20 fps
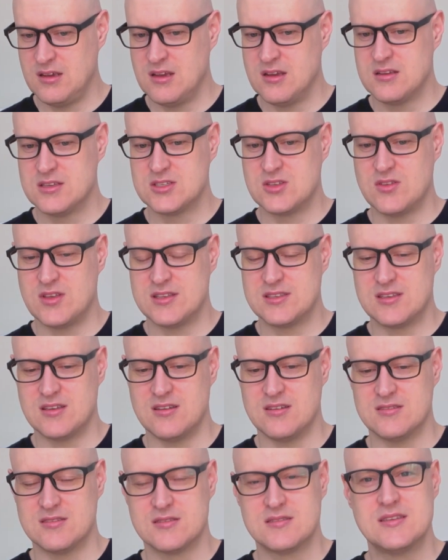So that's
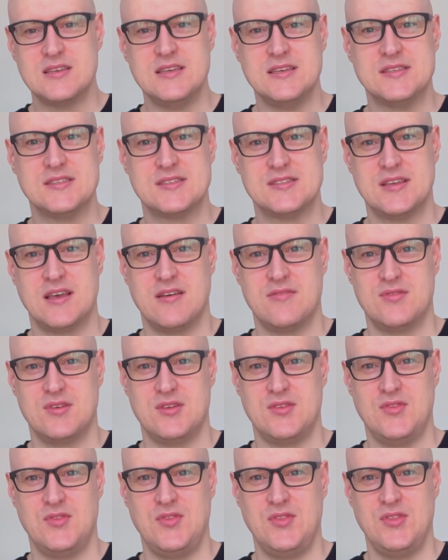a
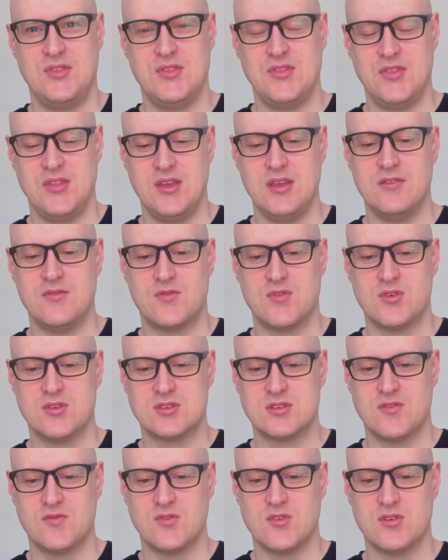D7 in first
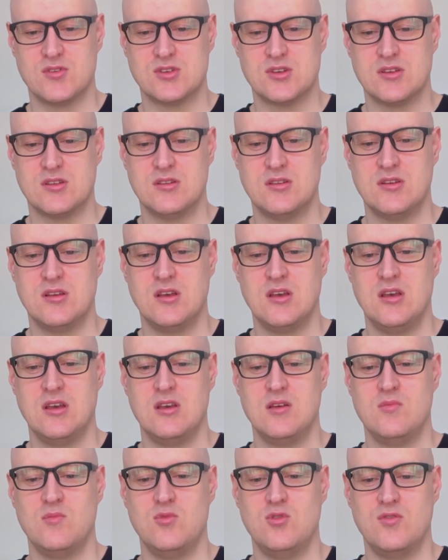inversion,
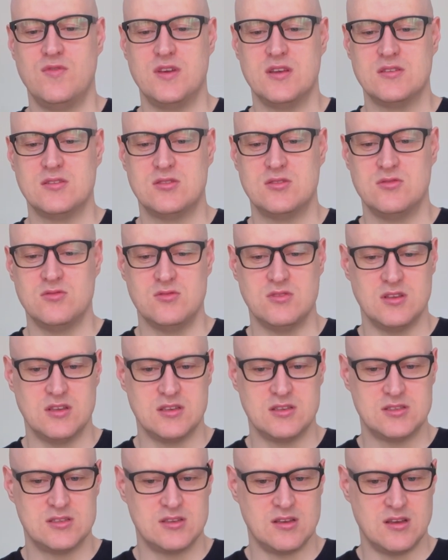moving to
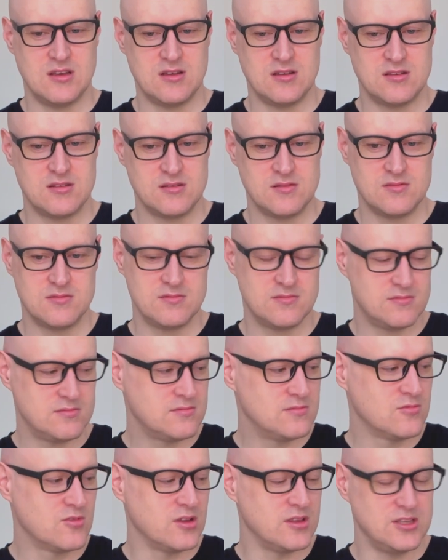this
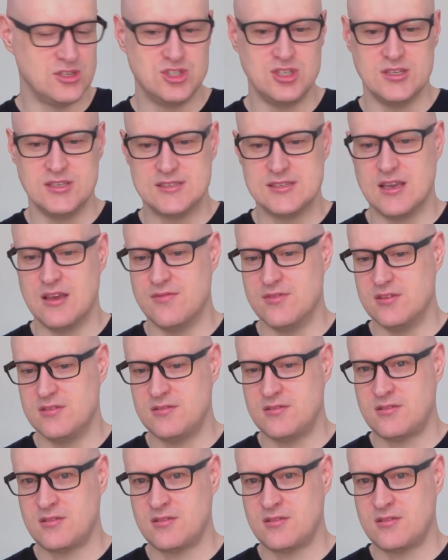really G7